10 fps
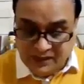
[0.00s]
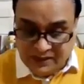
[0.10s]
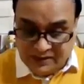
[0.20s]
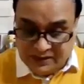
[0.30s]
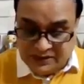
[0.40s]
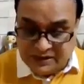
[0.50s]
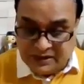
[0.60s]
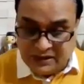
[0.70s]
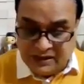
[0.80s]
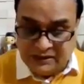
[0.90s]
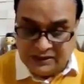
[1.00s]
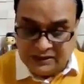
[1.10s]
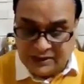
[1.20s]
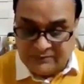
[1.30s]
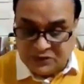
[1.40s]
In this regard, the
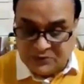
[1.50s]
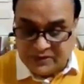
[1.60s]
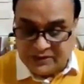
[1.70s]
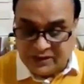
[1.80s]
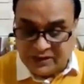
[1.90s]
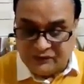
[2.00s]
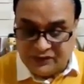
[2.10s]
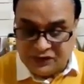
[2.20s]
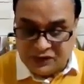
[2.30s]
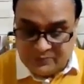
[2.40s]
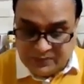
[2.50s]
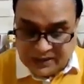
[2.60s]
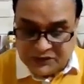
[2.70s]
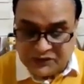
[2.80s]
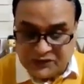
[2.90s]
establishment of a
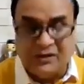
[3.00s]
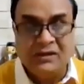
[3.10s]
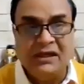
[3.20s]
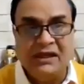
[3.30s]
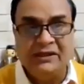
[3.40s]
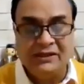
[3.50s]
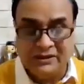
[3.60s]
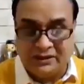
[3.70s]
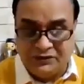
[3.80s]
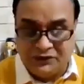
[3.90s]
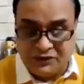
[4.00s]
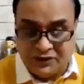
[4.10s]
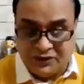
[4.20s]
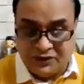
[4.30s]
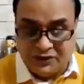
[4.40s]
special
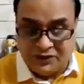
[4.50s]
agricultural